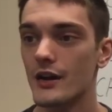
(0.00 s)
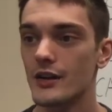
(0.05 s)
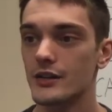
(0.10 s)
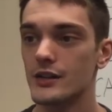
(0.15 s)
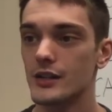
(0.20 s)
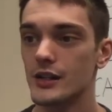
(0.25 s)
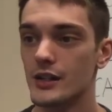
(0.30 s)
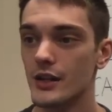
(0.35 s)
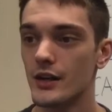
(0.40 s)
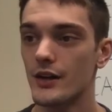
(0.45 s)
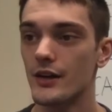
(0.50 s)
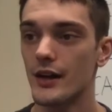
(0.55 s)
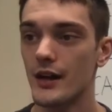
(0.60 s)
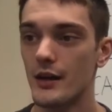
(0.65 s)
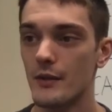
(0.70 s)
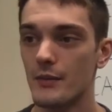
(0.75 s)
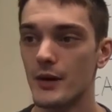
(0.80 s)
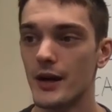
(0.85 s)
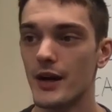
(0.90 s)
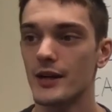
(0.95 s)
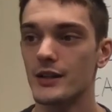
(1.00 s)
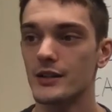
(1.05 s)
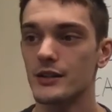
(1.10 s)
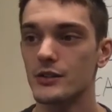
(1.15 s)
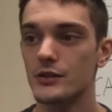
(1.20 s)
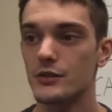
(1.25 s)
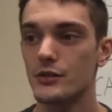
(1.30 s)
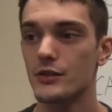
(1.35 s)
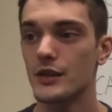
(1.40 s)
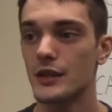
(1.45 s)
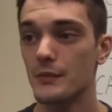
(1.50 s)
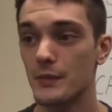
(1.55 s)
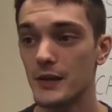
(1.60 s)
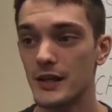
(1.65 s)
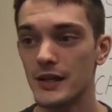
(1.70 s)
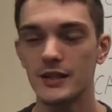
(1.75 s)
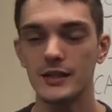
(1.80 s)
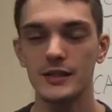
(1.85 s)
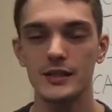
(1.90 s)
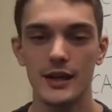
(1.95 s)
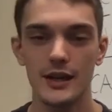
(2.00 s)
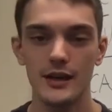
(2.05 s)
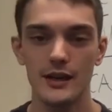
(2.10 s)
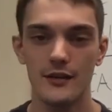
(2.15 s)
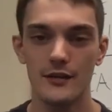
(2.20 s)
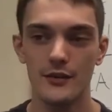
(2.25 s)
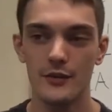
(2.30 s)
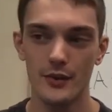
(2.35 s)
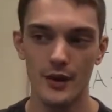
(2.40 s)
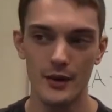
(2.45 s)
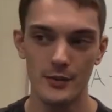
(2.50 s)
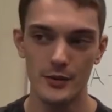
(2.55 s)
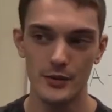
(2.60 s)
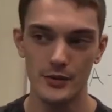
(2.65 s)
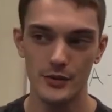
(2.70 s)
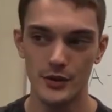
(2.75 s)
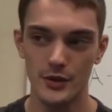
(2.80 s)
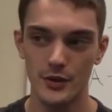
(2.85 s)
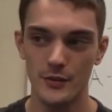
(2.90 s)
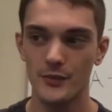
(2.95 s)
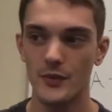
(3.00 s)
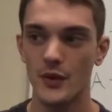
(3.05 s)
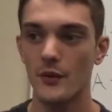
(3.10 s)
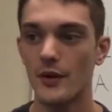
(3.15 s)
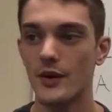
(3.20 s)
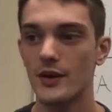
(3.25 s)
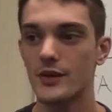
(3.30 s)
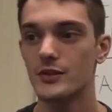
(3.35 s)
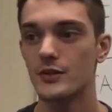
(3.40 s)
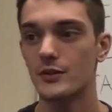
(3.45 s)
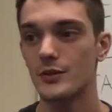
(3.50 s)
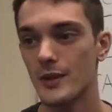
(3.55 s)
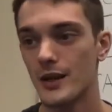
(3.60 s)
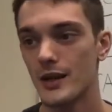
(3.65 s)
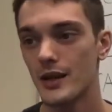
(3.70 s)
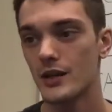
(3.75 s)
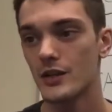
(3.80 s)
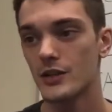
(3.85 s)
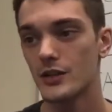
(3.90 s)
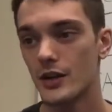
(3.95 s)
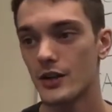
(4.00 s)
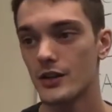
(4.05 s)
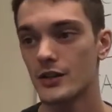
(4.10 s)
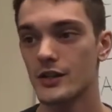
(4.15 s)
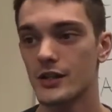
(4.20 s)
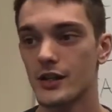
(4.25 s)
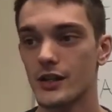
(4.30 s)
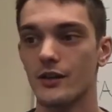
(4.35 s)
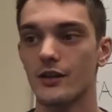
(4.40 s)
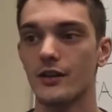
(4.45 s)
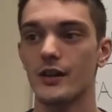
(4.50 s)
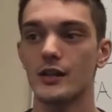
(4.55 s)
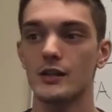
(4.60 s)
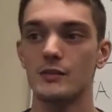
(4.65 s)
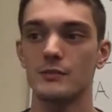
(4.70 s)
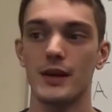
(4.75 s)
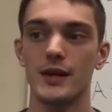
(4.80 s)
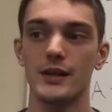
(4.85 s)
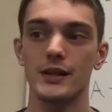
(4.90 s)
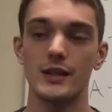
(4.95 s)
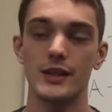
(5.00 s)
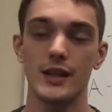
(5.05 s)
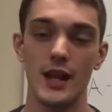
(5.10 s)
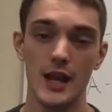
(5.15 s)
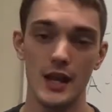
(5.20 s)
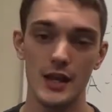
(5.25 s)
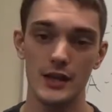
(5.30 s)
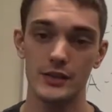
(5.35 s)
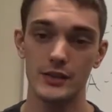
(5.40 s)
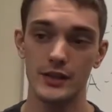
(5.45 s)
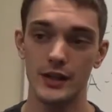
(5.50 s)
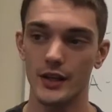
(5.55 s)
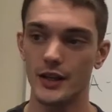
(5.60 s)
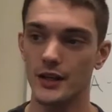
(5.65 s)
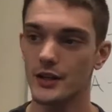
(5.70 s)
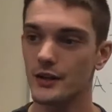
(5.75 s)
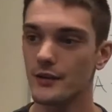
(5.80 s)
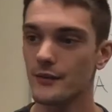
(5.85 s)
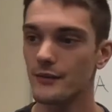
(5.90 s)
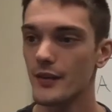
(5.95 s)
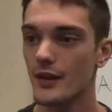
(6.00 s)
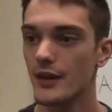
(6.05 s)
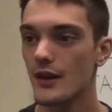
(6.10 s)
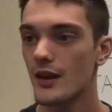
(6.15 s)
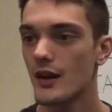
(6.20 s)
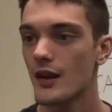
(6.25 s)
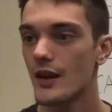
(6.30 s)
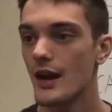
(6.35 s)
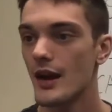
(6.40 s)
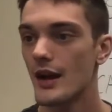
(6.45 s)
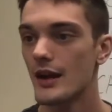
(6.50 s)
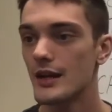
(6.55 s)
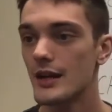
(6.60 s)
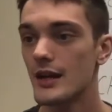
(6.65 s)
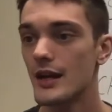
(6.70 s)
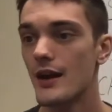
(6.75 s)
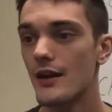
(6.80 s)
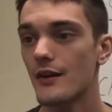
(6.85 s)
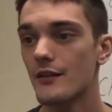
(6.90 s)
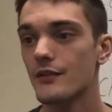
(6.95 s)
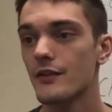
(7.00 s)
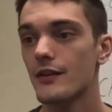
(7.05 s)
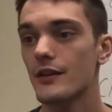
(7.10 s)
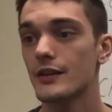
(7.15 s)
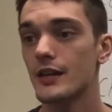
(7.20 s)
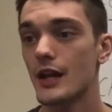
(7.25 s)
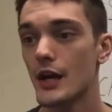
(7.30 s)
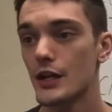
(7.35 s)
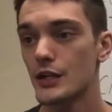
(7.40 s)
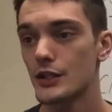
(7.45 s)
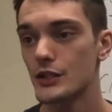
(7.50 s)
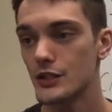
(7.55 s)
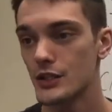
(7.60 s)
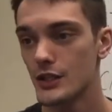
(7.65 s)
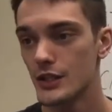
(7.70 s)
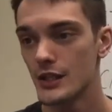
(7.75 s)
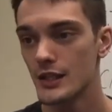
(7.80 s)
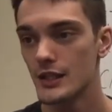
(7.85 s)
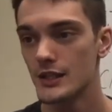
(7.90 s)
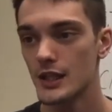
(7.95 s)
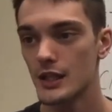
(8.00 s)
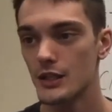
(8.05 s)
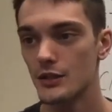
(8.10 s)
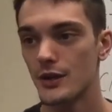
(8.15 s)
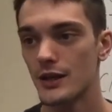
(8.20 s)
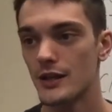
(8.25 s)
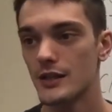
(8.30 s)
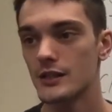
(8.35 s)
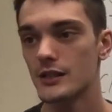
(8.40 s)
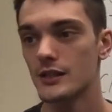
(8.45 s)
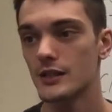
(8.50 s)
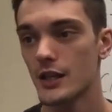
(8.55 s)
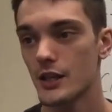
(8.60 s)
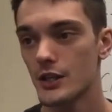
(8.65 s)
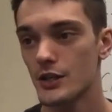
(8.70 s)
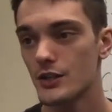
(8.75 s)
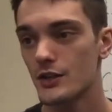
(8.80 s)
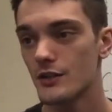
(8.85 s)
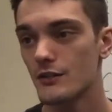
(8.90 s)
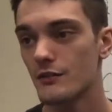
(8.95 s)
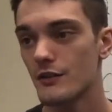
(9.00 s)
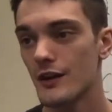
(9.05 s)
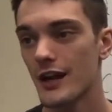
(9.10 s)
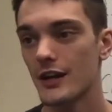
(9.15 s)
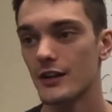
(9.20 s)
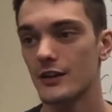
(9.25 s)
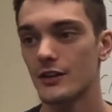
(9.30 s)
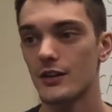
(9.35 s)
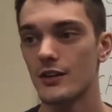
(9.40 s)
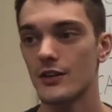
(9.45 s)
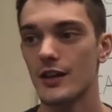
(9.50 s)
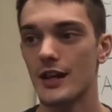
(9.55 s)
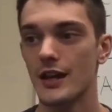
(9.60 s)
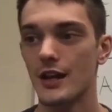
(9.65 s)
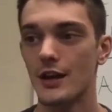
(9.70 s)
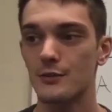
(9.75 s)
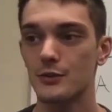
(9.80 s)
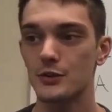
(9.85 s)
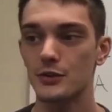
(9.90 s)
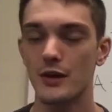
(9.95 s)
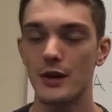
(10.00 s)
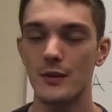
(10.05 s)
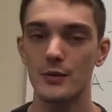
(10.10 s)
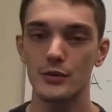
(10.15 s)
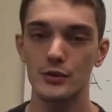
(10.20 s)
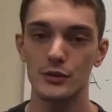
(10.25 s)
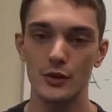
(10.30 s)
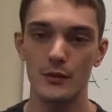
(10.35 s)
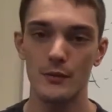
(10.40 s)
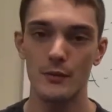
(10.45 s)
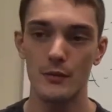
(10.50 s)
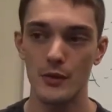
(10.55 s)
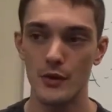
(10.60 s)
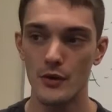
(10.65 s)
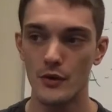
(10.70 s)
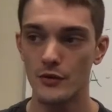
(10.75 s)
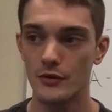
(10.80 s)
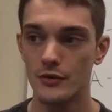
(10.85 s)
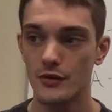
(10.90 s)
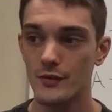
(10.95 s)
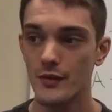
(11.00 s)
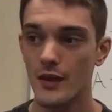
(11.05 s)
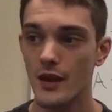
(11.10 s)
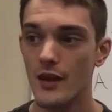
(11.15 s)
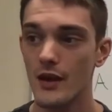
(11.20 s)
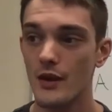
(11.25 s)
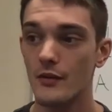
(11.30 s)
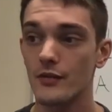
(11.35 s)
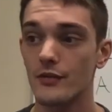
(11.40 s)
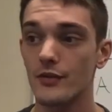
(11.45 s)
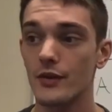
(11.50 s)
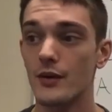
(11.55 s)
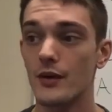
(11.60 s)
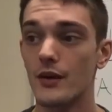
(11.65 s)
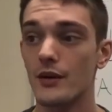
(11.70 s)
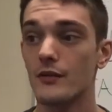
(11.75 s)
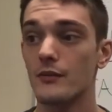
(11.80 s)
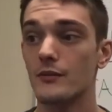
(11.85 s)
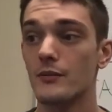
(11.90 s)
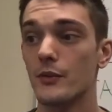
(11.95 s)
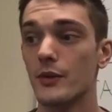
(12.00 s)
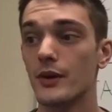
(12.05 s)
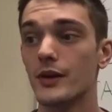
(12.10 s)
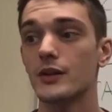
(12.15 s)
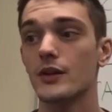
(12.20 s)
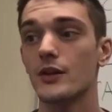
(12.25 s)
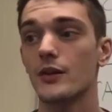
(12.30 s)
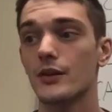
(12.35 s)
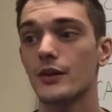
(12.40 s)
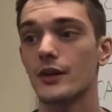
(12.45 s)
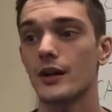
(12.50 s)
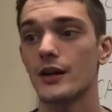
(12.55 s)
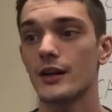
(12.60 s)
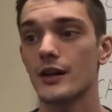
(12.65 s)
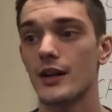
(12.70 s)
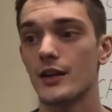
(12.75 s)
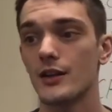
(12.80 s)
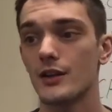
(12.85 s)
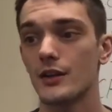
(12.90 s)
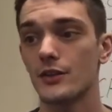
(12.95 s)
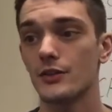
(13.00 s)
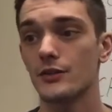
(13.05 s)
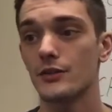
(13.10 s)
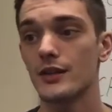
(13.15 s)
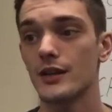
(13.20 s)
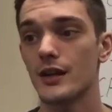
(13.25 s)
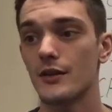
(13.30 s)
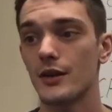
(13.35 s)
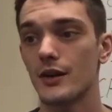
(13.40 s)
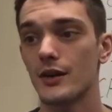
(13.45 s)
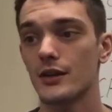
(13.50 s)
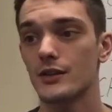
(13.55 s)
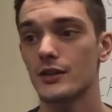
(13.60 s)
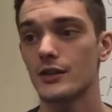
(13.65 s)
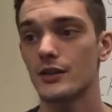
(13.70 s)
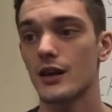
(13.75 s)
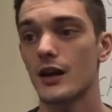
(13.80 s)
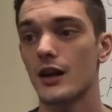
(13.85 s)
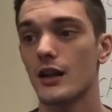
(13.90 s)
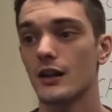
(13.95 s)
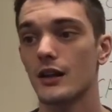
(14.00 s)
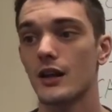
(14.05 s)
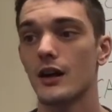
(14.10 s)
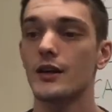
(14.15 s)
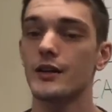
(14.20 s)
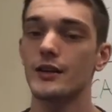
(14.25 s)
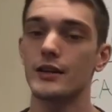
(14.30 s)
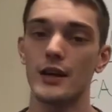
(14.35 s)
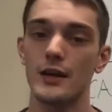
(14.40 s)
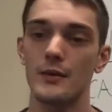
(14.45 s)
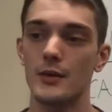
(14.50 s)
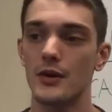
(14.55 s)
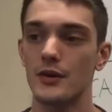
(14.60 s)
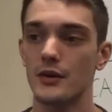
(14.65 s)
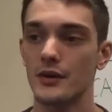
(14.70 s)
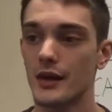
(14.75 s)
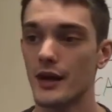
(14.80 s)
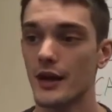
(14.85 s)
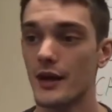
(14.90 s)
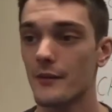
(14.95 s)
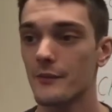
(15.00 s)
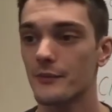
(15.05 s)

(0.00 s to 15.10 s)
tRNA binds to the P site of the ribosome, whereas the remaining charged tRNAs bind to the A site. EF-G is a translation factor that helps the ribosome move from 1 codon in the 3 direction along the mRNA.